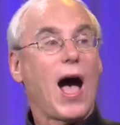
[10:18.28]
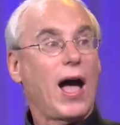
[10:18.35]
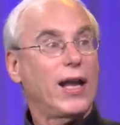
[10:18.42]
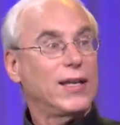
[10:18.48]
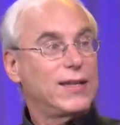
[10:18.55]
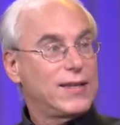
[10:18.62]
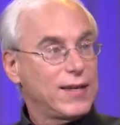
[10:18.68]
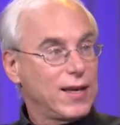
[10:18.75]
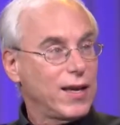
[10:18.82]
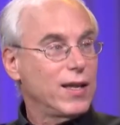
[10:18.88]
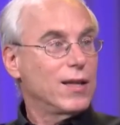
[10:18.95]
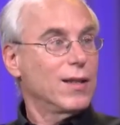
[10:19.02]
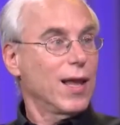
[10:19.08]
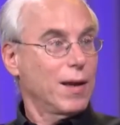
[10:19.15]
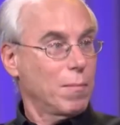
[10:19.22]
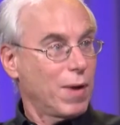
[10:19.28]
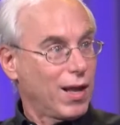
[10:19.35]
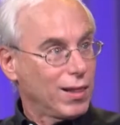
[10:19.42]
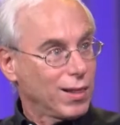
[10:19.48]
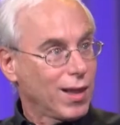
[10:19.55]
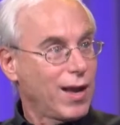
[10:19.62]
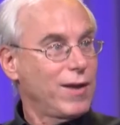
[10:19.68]
I did, like
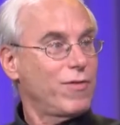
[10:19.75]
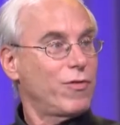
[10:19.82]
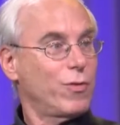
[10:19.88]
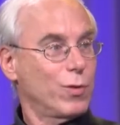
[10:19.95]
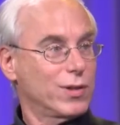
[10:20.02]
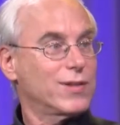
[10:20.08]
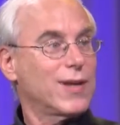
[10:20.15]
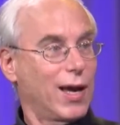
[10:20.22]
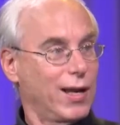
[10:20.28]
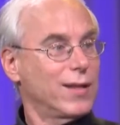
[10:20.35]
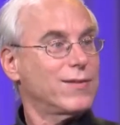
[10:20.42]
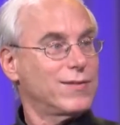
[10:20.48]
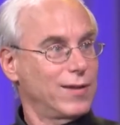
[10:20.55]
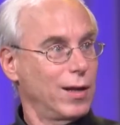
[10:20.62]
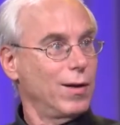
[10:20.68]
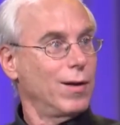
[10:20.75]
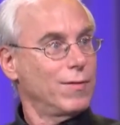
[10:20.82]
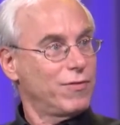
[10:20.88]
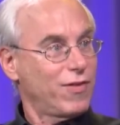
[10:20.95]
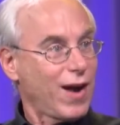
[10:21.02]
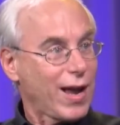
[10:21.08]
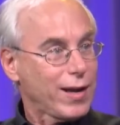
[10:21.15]
my life was kind of set
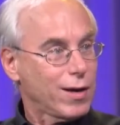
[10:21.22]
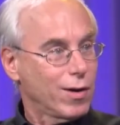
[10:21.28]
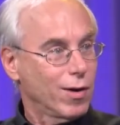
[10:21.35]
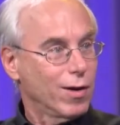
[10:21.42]
on fire.